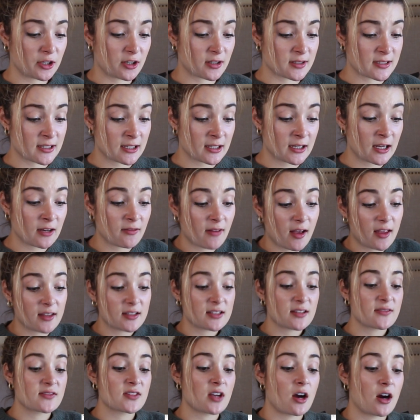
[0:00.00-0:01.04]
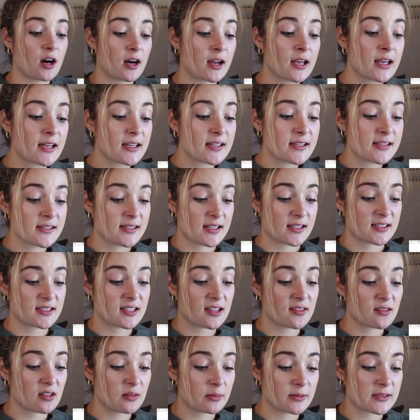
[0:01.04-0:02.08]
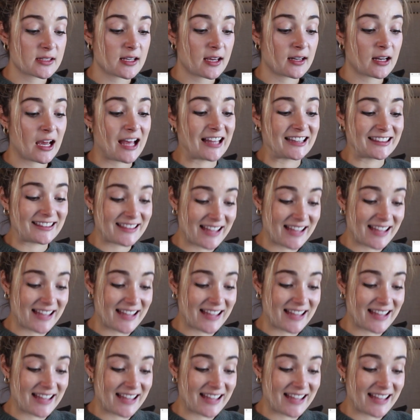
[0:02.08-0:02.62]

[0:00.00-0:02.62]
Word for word: your DNA relatives are 63%